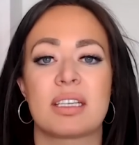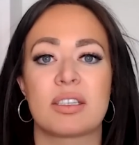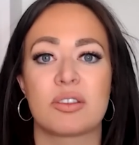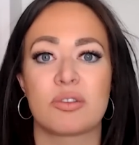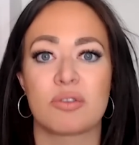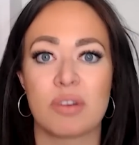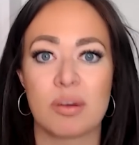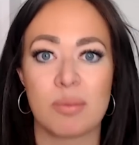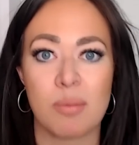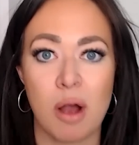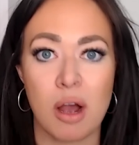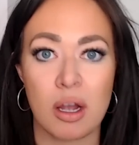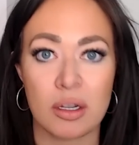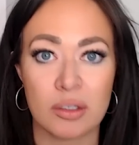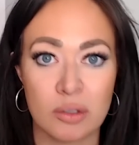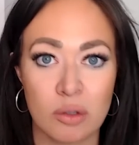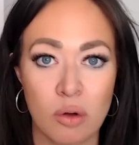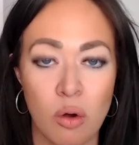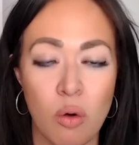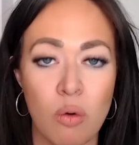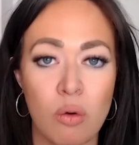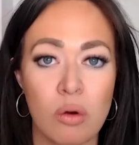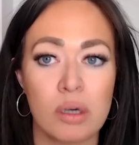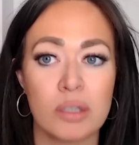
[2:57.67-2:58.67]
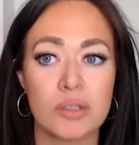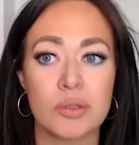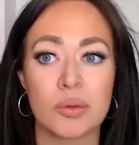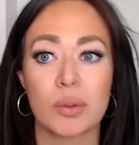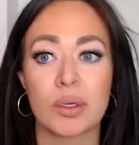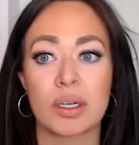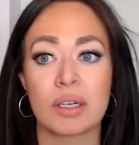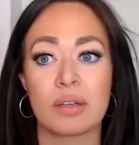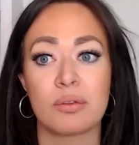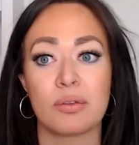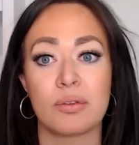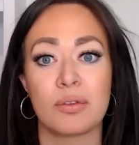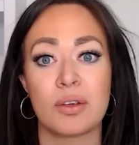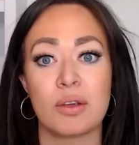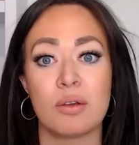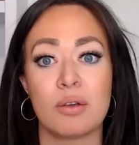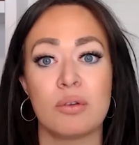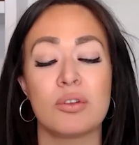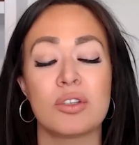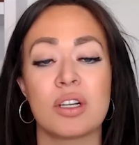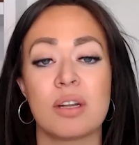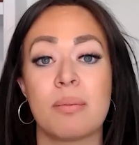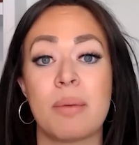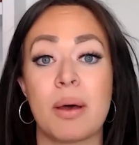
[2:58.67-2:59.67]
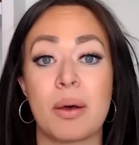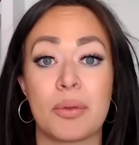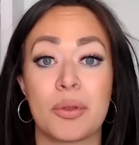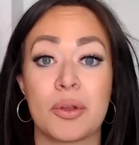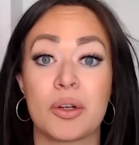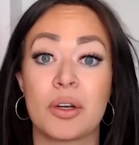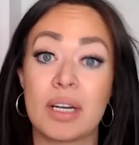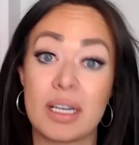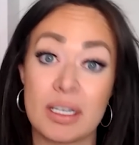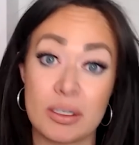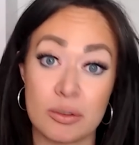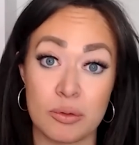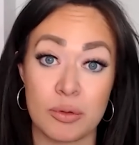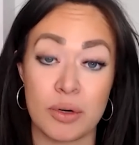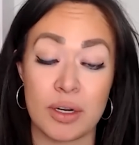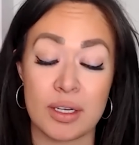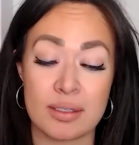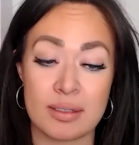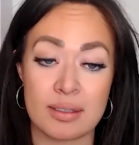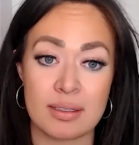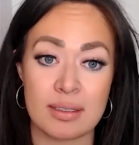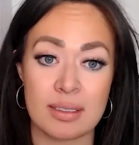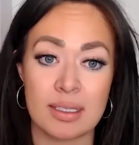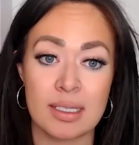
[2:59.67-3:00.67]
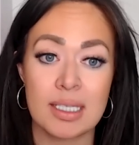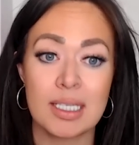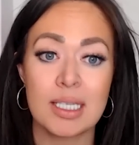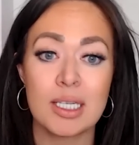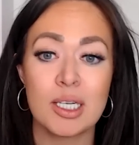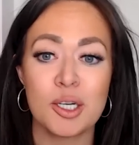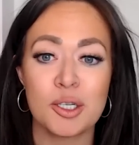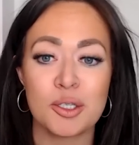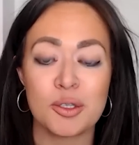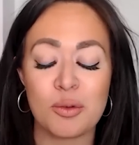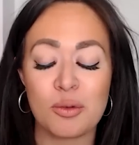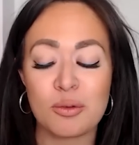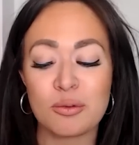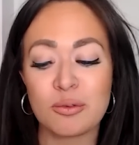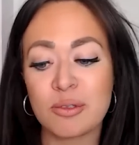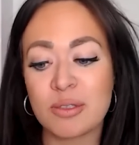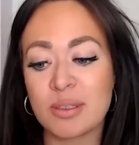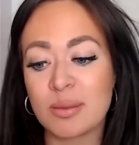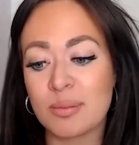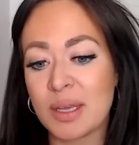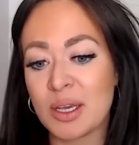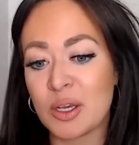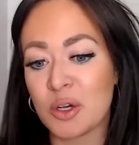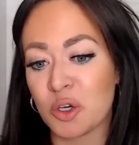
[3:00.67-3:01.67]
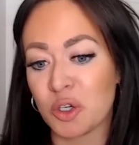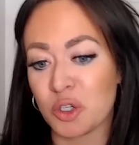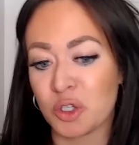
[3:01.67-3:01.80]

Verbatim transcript: extreme hot and cold or confusion about their interests so those are some like